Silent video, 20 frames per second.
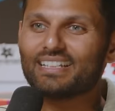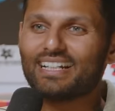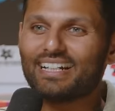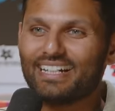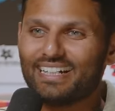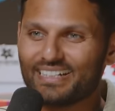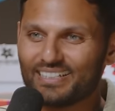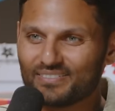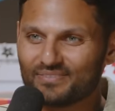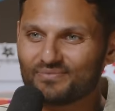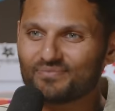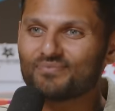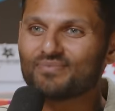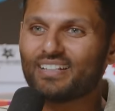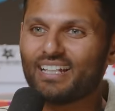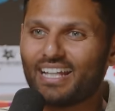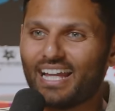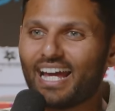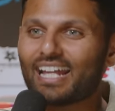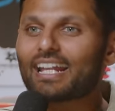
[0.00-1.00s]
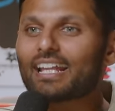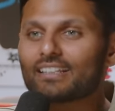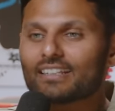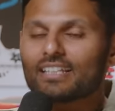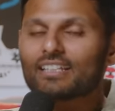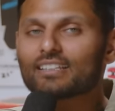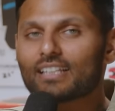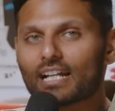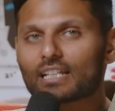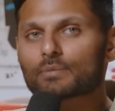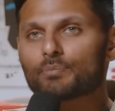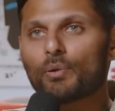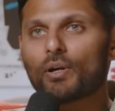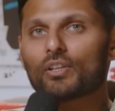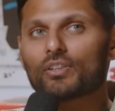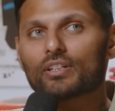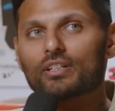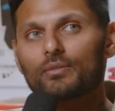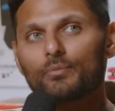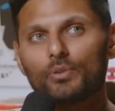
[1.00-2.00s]
Yeah. And I think that's part
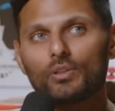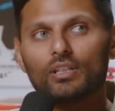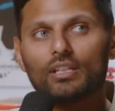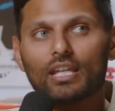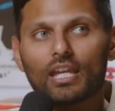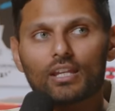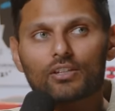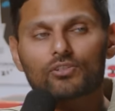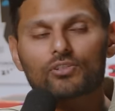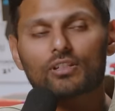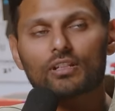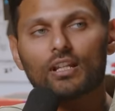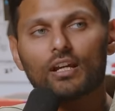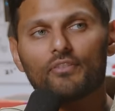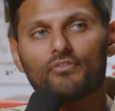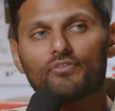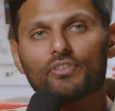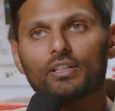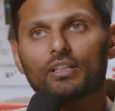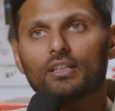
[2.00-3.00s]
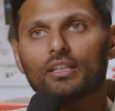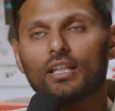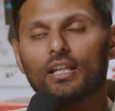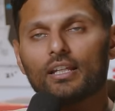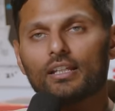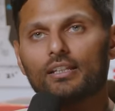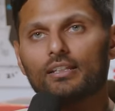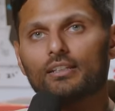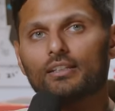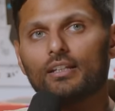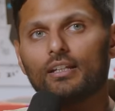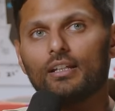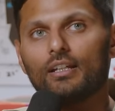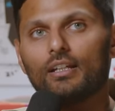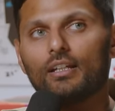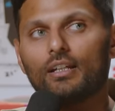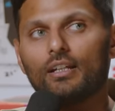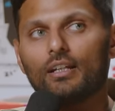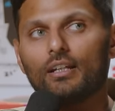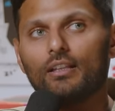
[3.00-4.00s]
of the communication. I feel like
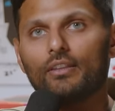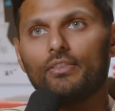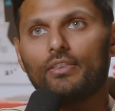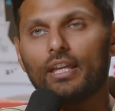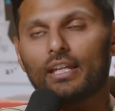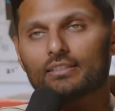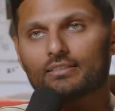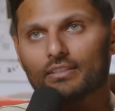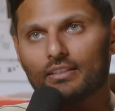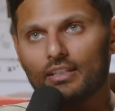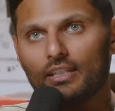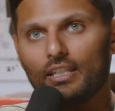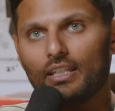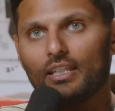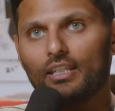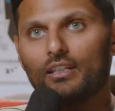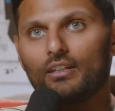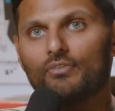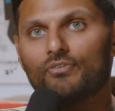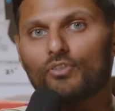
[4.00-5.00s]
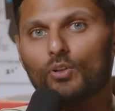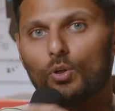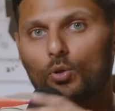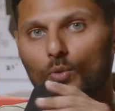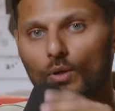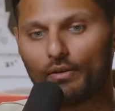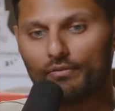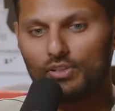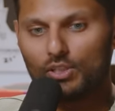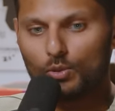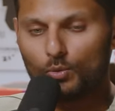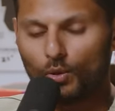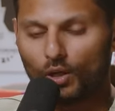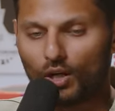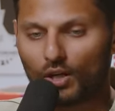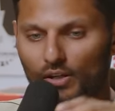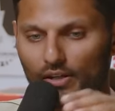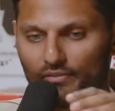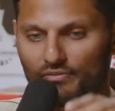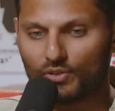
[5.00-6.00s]
there's a need for whoever you
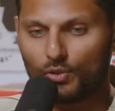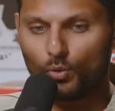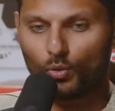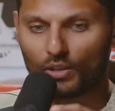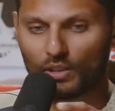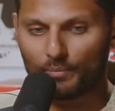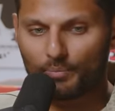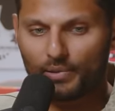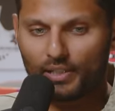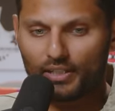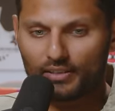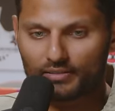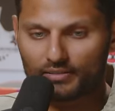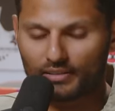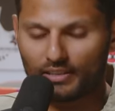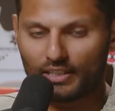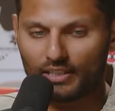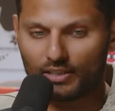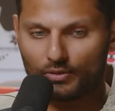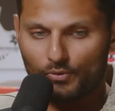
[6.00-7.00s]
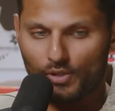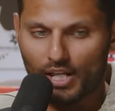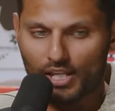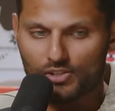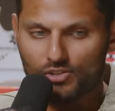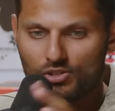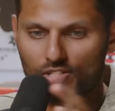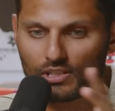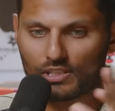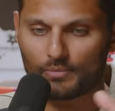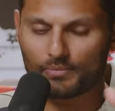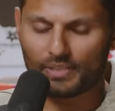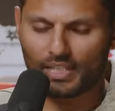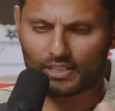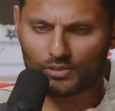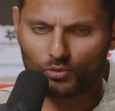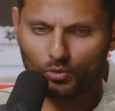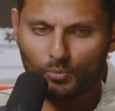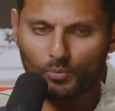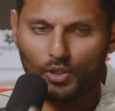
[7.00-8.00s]
are, if you're the person in the relationship
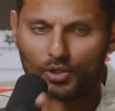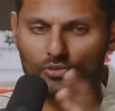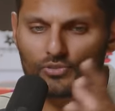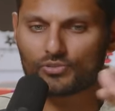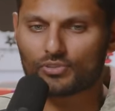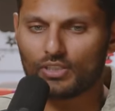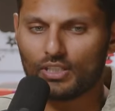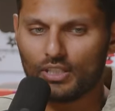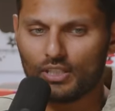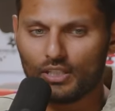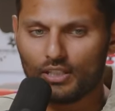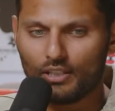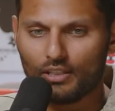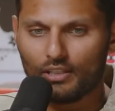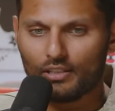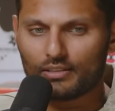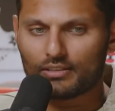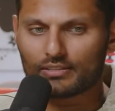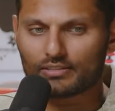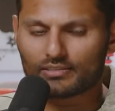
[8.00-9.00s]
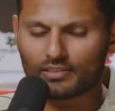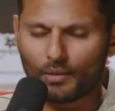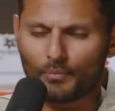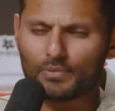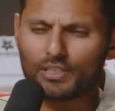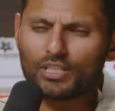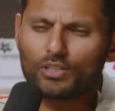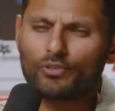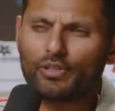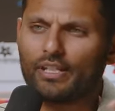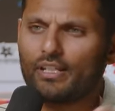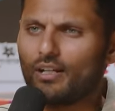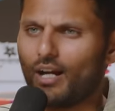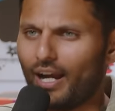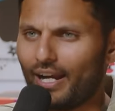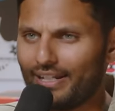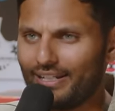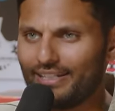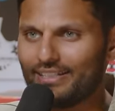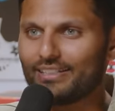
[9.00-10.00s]
that's almost to some degree
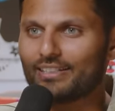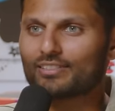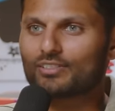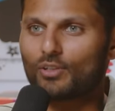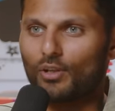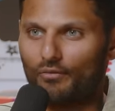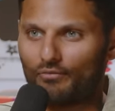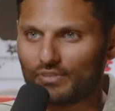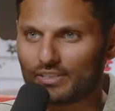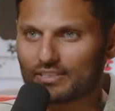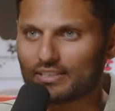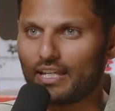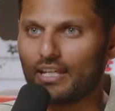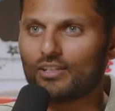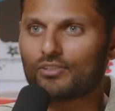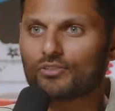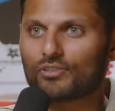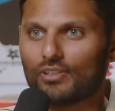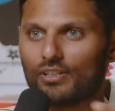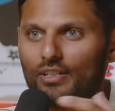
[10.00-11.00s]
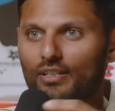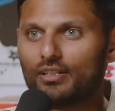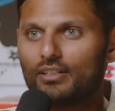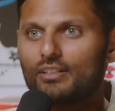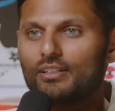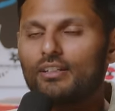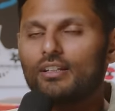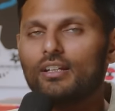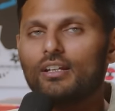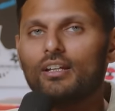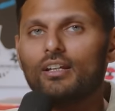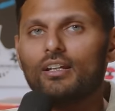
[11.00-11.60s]
guiding this conversation,